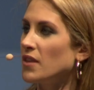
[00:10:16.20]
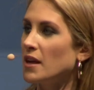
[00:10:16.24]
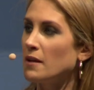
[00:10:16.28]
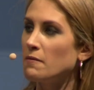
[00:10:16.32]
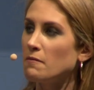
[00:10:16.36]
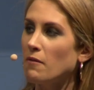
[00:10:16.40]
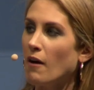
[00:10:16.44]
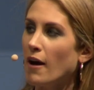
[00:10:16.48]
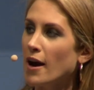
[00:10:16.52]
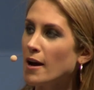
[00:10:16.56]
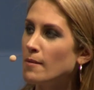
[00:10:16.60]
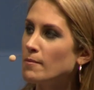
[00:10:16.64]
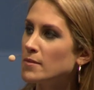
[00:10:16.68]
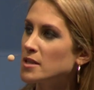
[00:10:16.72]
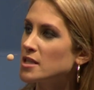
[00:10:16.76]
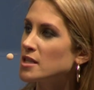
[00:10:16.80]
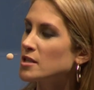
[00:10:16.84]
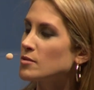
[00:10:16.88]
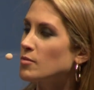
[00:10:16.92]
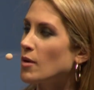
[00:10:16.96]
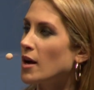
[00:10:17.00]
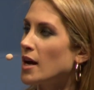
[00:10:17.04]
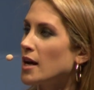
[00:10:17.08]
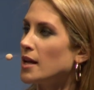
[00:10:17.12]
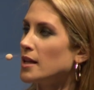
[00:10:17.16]
the environment
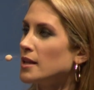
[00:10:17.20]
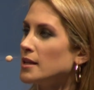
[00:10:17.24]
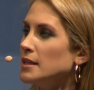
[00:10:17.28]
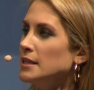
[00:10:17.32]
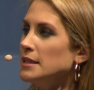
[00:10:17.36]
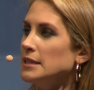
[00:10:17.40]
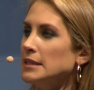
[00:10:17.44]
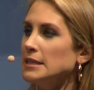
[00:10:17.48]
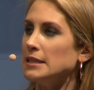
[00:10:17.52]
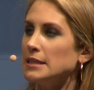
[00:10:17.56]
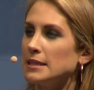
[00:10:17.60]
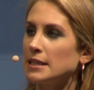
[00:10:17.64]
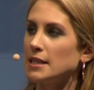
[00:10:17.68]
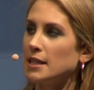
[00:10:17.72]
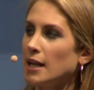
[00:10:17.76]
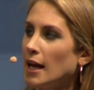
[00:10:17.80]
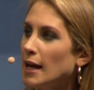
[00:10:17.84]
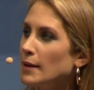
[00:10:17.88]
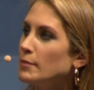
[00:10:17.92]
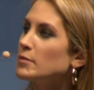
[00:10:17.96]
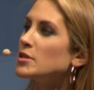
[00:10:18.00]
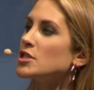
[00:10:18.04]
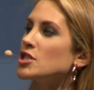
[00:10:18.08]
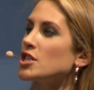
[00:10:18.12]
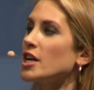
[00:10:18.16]
as well,
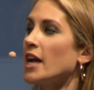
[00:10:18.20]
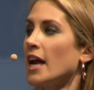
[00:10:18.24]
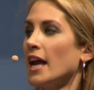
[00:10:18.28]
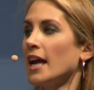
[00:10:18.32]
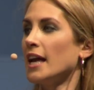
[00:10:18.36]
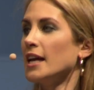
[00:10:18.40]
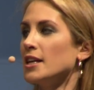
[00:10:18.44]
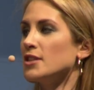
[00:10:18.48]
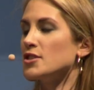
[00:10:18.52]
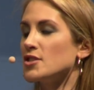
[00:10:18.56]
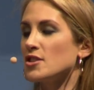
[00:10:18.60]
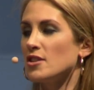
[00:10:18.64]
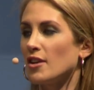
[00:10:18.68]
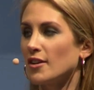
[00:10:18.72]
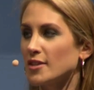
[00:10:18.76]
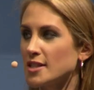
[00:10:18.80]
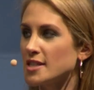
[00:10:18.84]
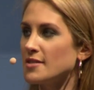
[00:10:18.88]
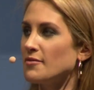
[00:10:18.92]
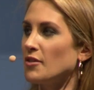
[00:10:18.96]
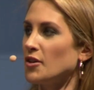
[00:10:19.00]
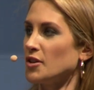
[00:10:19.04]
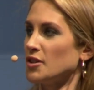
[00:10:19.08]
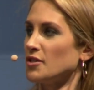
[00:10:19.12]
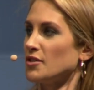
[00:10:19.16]
climate change, lots
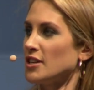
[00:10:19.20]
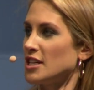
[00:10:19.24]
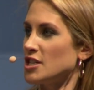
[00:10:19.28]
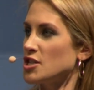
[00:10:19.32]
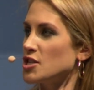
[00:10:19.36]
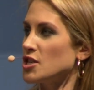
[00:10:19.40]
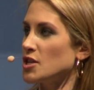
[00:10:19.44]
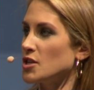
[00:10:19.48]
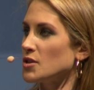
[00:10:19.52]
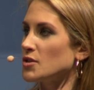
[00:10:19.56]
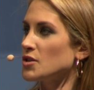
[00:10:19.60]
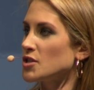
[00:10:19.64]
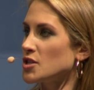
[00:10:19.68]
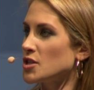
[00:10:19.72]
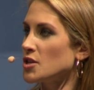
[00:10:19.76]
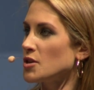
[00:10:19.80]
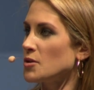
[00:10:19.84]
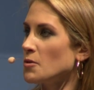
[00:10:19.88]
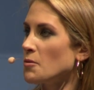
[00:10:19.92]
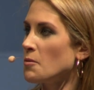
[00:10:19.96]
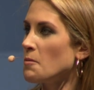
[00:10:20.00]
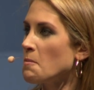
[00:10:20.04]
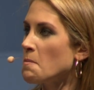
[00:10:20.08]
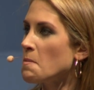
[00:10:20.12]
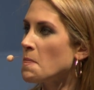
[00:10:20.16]
of other issues
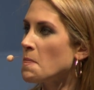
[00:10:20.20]
too.